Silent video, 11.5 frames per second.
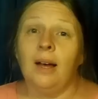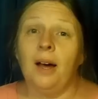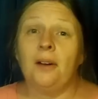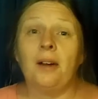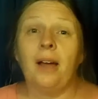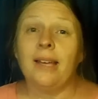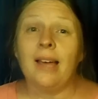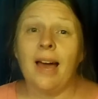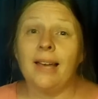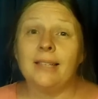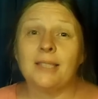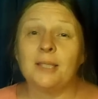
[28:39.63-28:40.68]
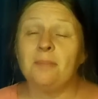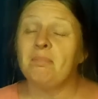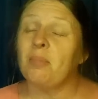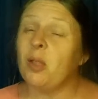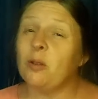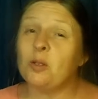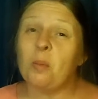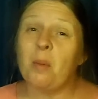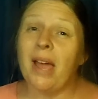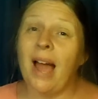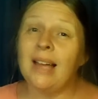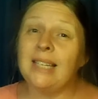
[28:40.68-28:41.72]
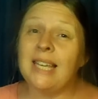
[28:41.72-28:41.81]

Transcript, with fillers: All right, guys, those are my